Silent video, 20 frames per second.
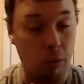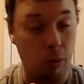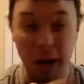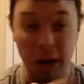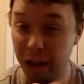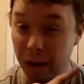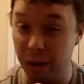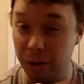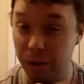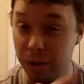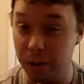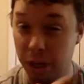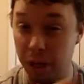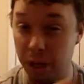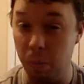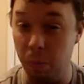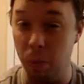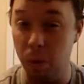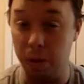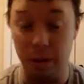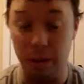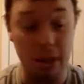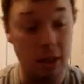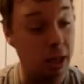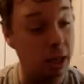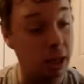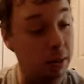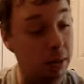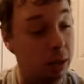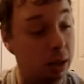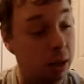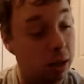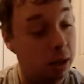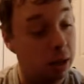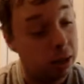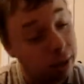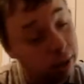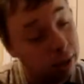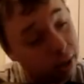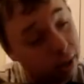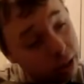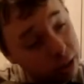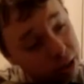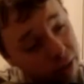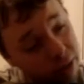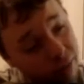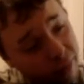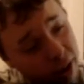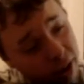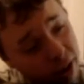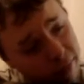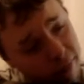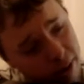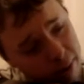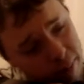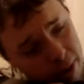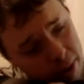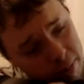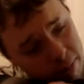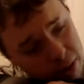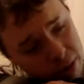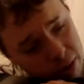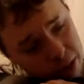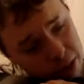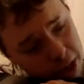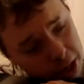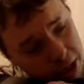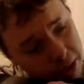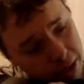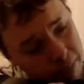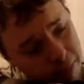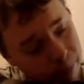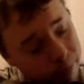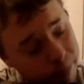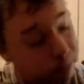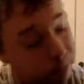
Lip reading: Right now there's an M110 in this, if I'm not mistaken.